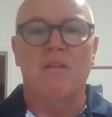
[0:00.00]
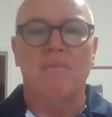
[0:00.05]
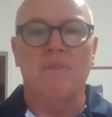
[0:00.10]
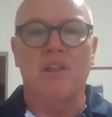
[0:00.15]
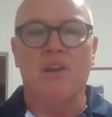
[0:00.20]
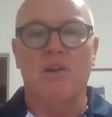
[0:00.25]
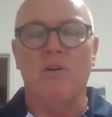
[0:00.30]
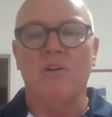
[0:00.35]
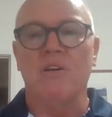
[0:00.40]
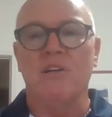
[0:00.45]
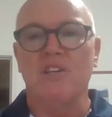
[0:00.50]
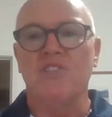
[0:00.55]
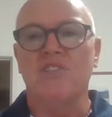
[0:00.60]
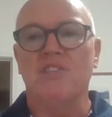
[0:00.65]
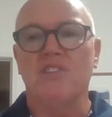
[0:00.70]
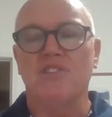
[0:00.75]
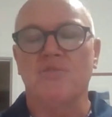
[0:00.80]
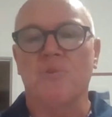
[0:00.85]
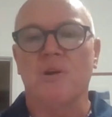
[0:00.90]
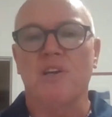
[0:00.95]
For the long
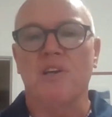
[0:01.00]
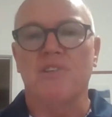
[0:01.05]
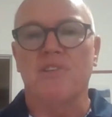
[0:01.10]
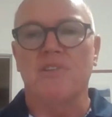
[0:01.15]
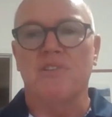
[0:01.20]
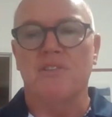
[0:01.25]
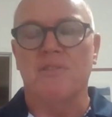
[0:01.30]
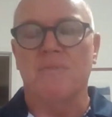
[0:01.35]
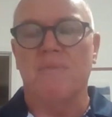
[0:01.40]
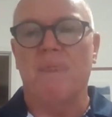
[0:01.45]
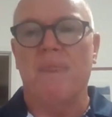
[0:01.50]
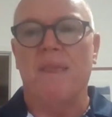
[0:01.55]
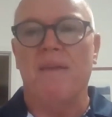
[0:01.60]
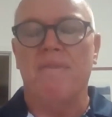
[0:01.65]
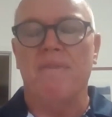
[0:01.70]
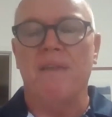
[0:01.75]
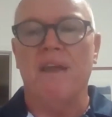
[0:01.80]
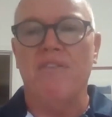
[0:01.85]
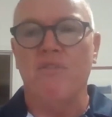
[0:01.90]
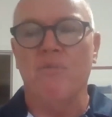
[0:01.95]
distance races,
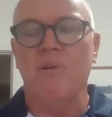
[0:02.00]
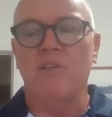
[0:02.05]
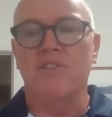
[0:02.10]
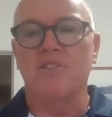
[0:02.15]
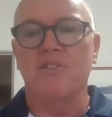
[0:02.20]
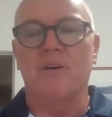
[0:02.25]
everyone's